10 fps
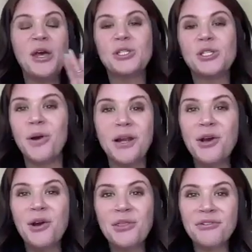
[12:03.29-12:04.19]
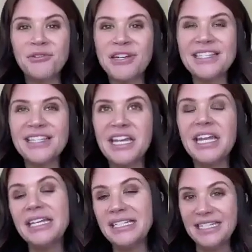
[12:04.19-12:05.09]
So I know the
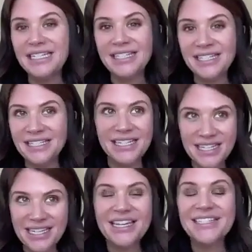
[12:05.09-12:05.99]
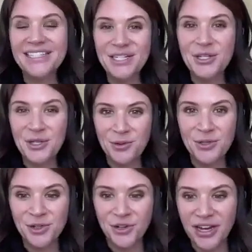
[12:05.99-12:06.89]
reason DT-D2
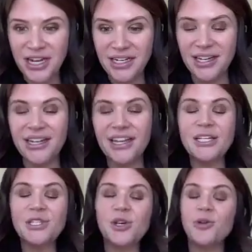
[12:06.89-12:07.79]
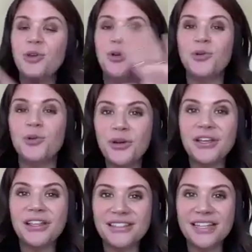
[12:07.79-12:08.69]
was created is so you,
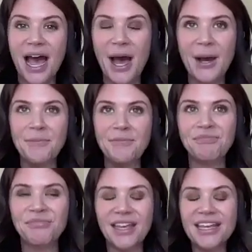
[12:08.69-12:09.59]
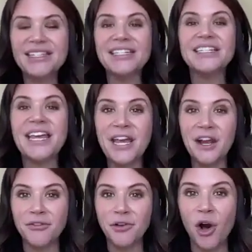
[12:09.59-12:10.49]
it's to take
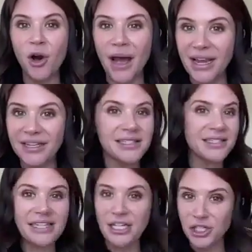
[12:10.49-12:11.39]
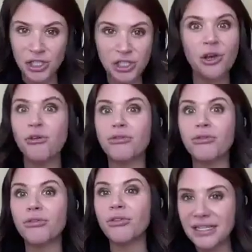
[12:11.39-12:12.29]
care of call bias, like just go
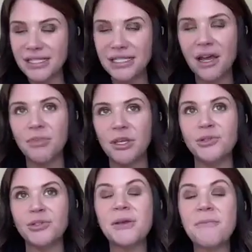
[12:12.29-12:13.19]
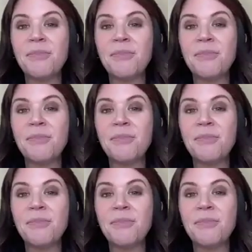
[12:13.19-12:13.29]
through the A's and W's.